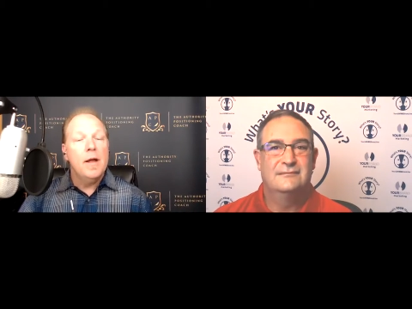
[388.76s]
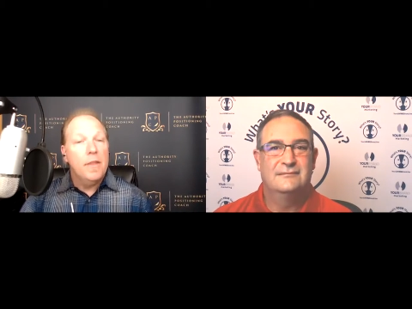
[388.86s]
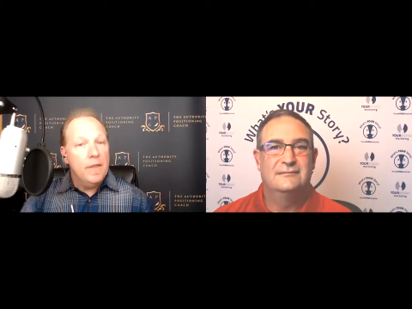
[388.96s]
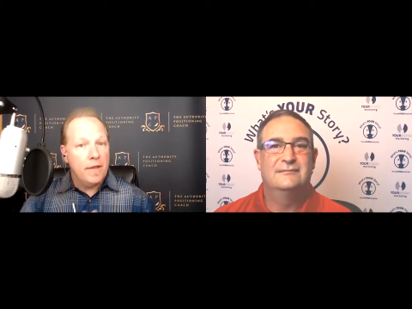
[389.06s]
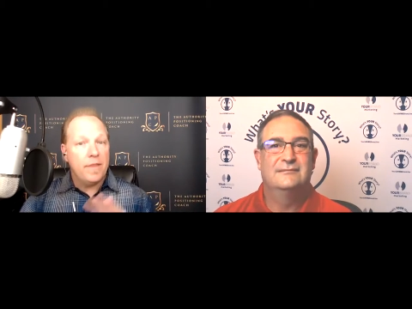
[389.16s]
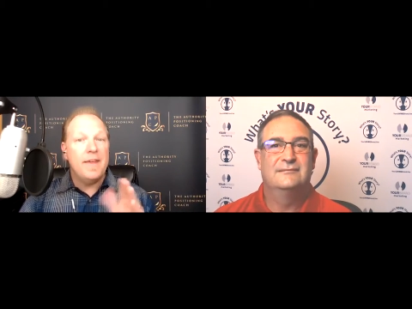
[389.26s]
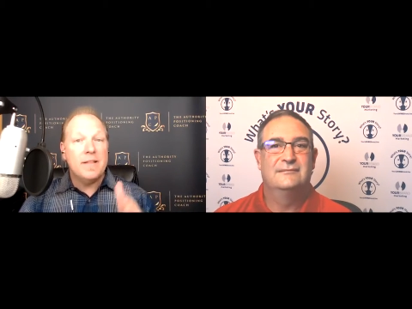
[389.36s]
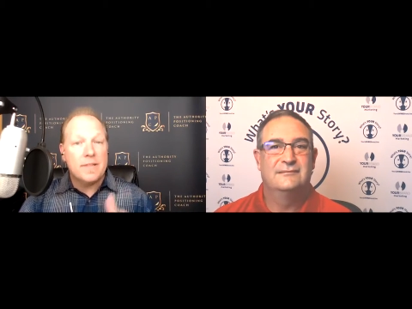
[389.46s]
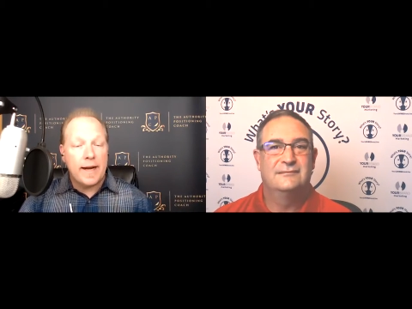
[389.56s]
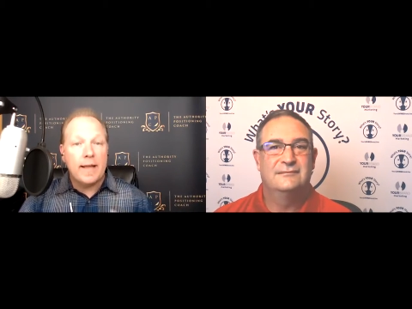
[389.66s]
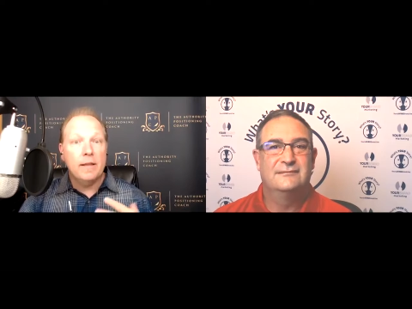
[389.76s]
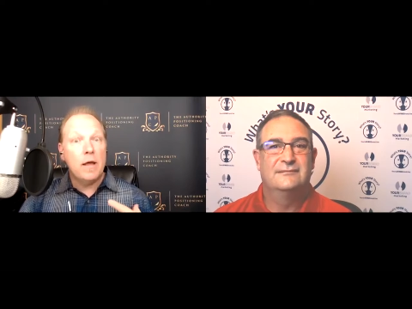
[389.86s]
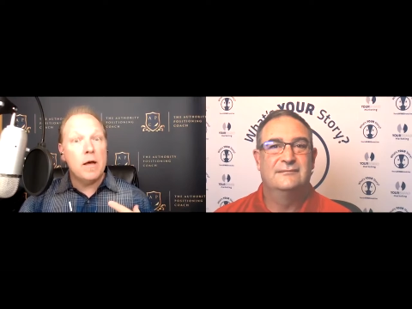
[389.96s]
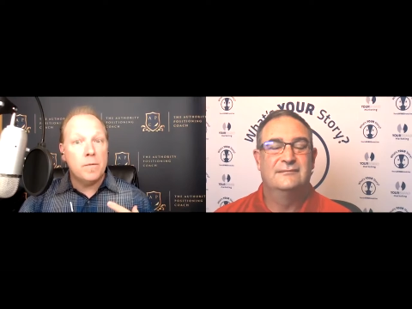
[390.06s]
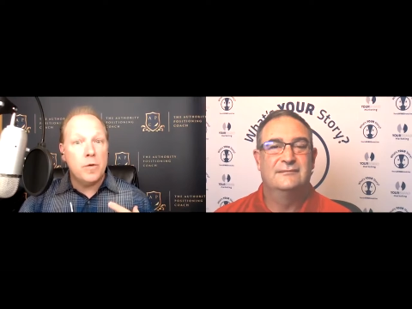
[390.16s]
Speaker 1: the things that I
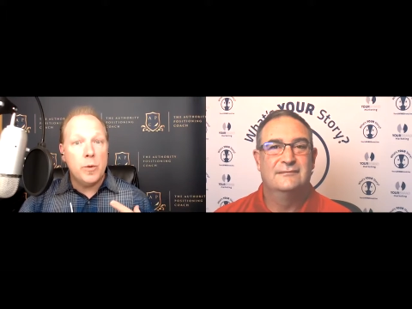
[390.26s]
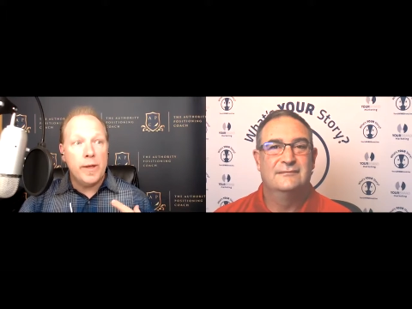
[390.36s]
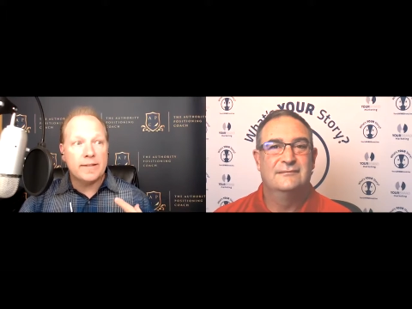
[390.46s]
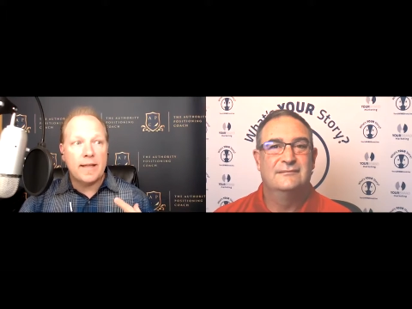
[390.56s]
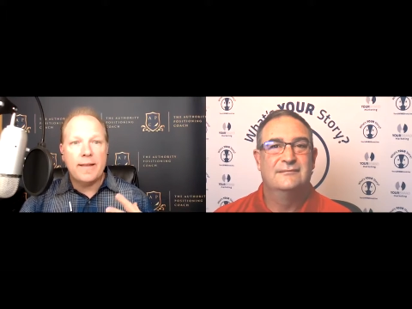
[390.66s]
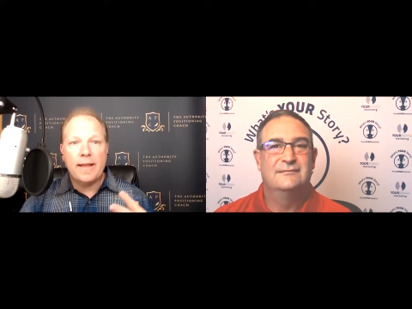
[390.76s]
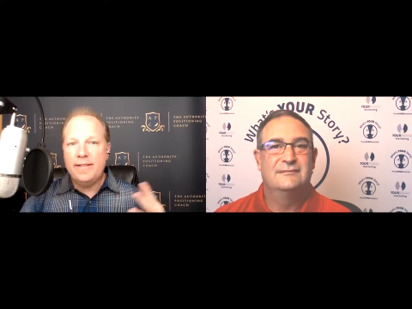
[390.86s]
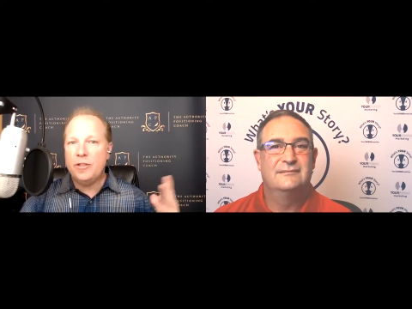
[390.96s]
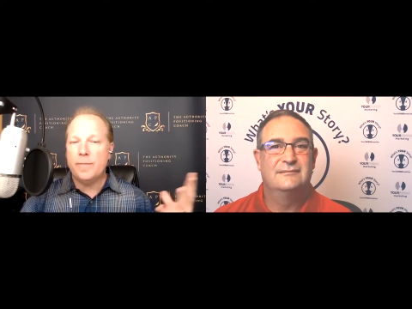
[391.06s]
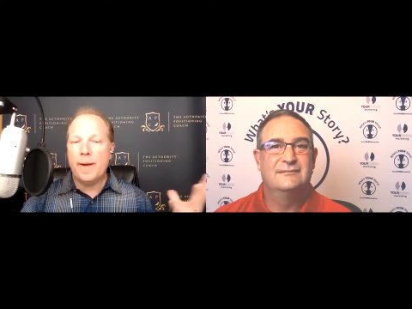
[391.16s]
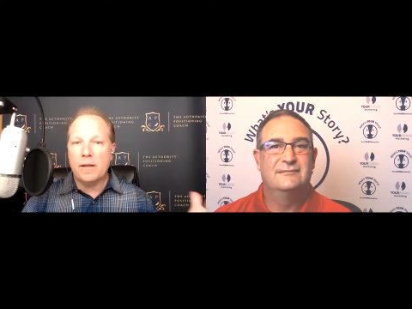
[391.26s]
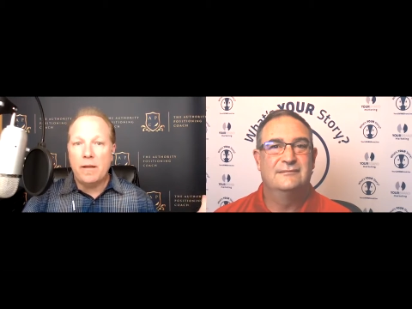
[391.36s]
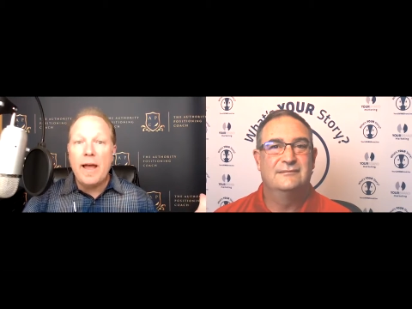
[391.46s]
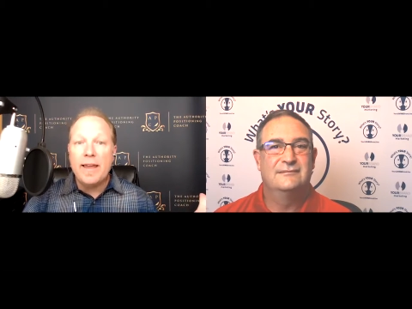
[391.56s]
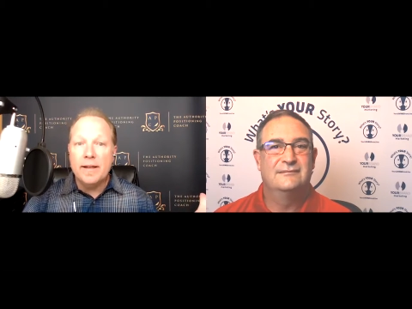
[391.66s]
love doing is I like teaching my
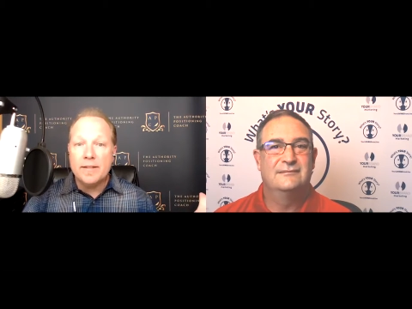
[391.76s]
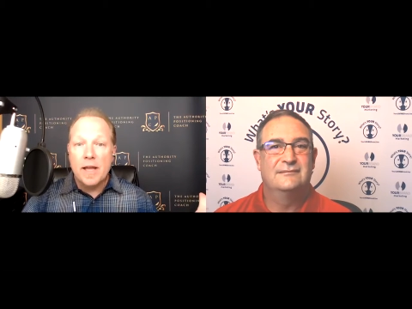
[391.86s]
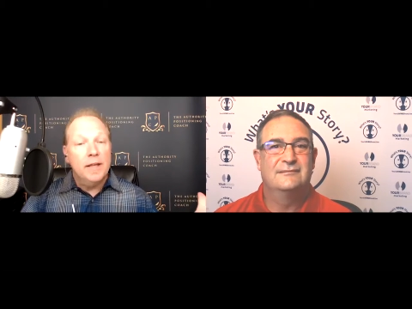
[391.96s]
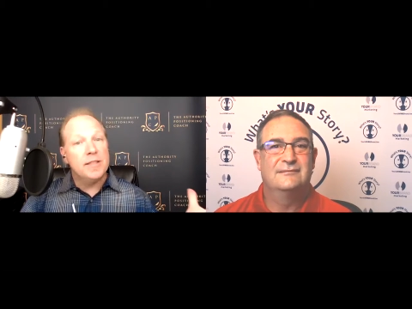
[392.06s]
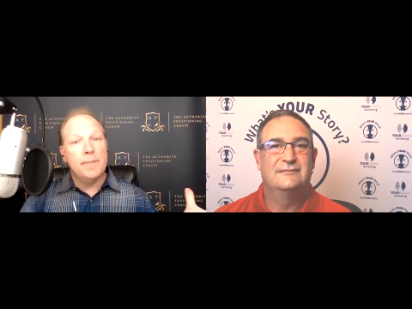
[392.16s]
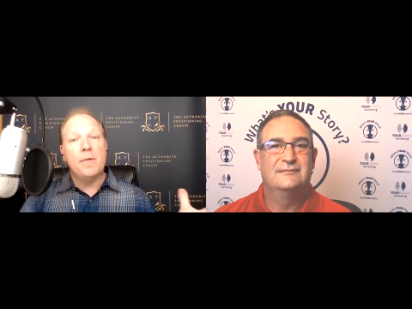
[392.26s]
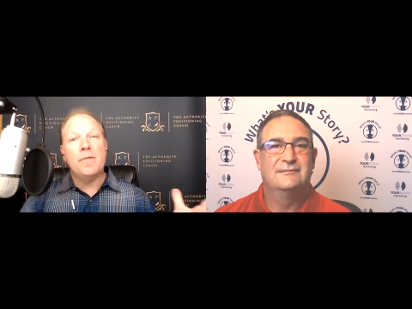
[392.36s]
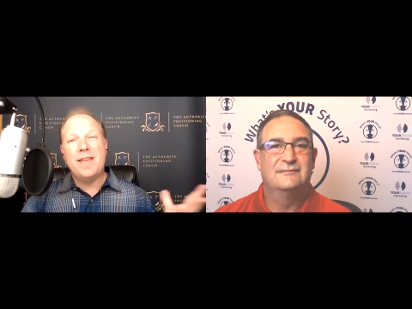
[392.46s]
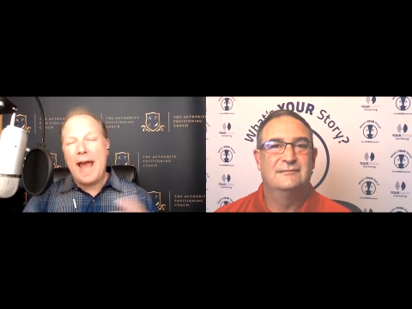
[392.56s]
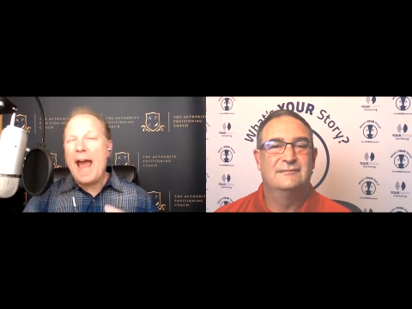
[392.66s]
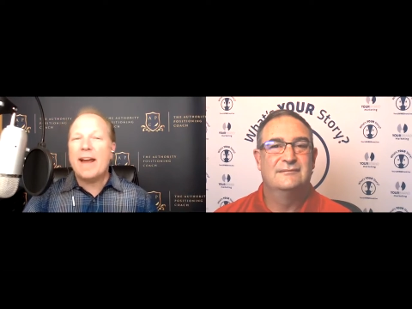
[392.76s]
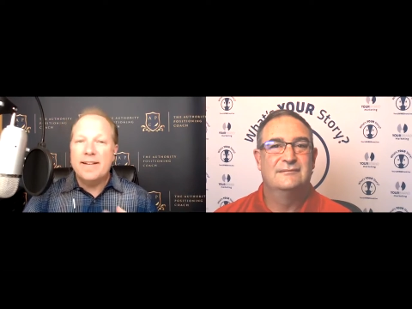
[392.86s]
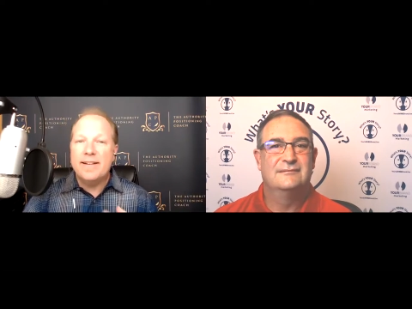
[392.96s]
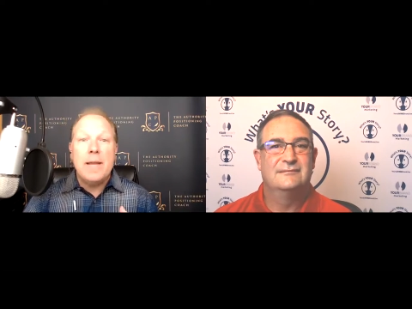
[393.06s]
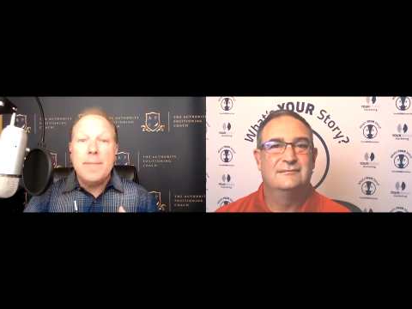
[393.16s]
clients some of the
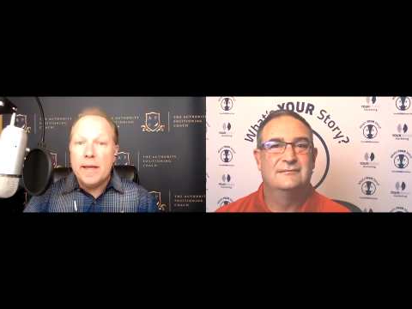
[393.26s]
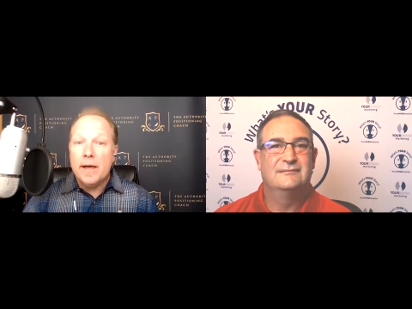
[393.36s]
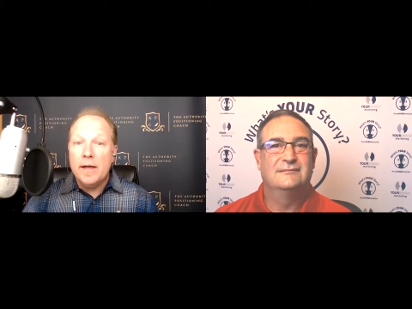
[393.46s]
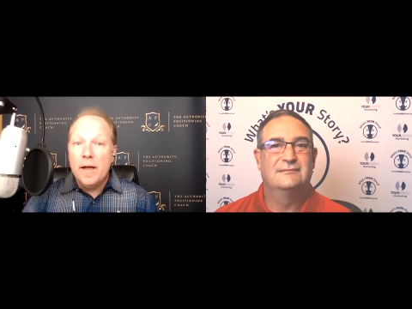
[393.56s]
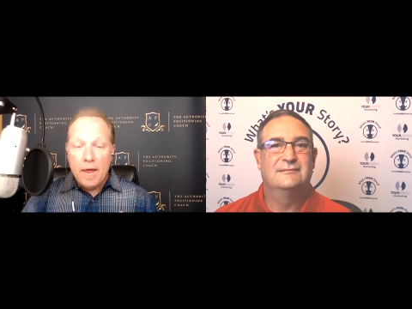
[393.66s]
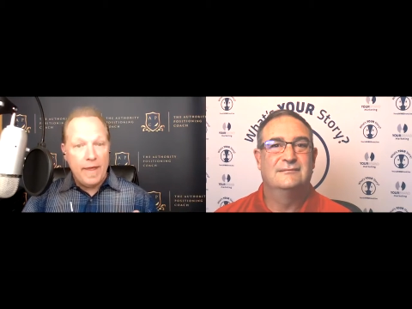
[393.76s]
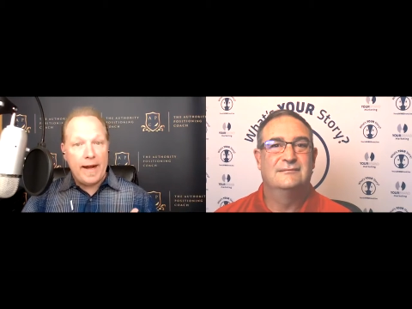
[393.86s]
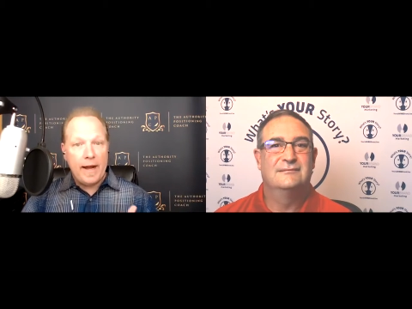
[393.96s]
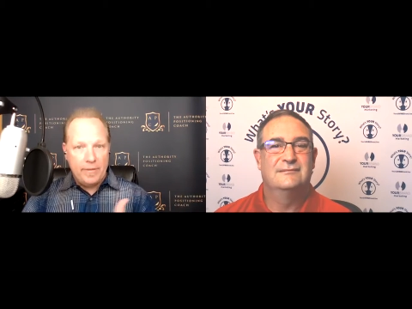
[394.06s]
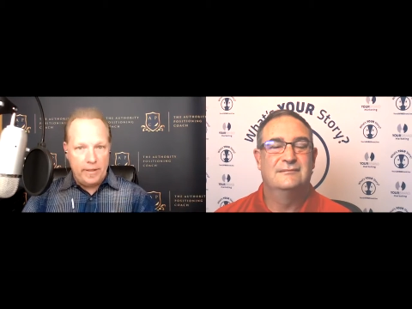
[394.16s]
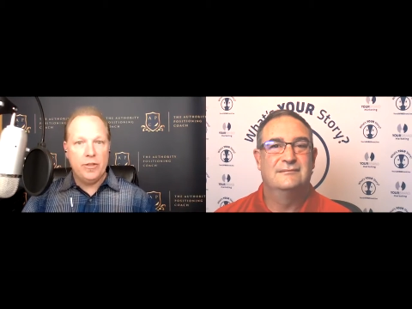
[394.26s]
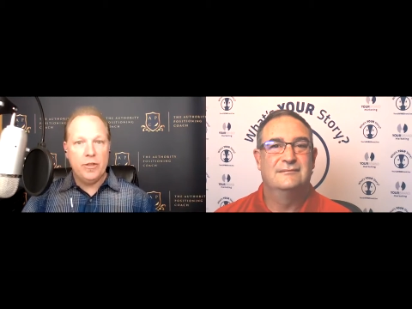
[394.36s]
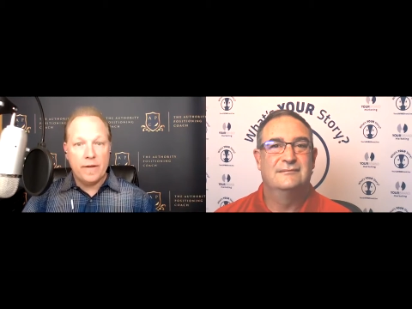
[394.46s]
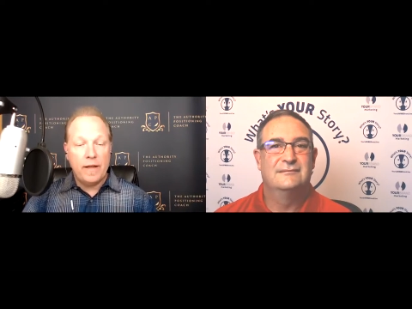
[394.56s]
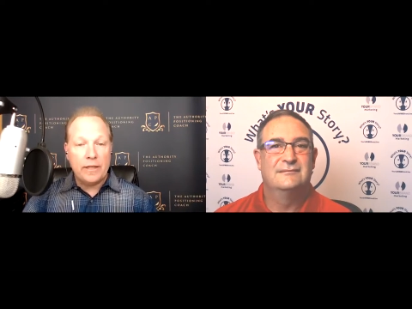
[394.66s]
academia that I teach in the
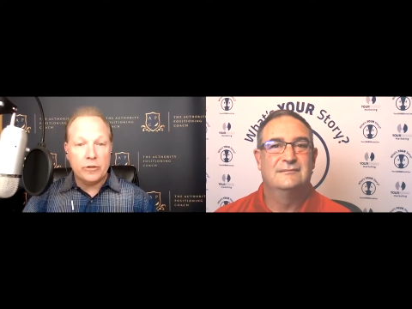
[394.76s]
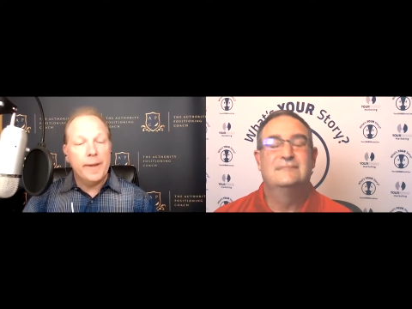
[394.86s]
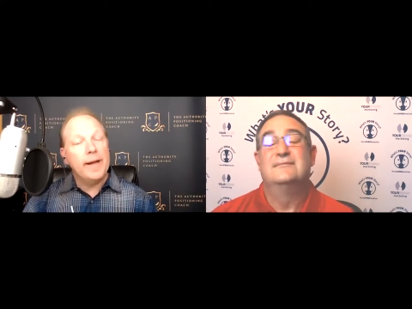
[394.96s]
classroom. And